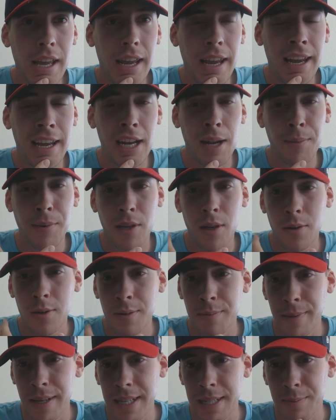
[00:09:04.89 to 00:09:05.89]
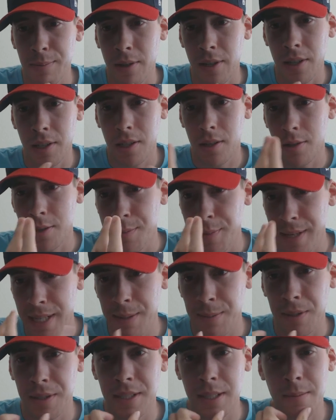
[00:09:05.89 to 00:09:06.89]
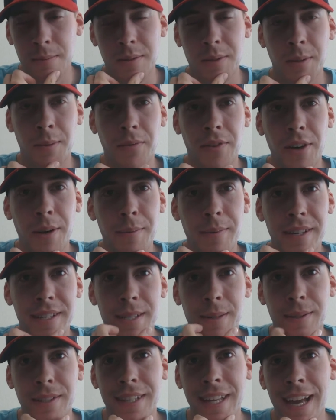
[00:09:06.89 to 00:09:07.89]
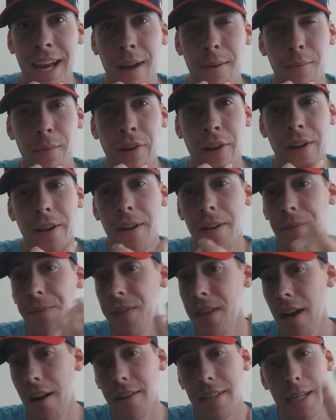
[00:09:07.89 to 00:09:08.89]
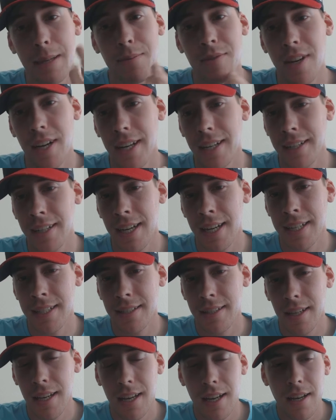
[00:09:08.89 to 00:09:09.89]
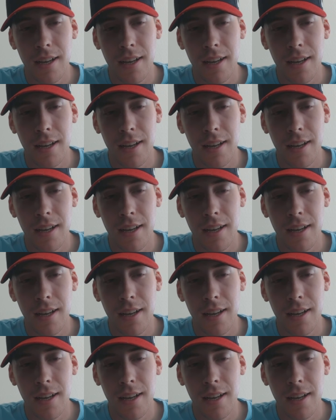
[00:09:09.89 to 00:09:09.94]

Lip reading: And I'm coach baseball team, so I'm very busy with that. But I'll keep trying, guys.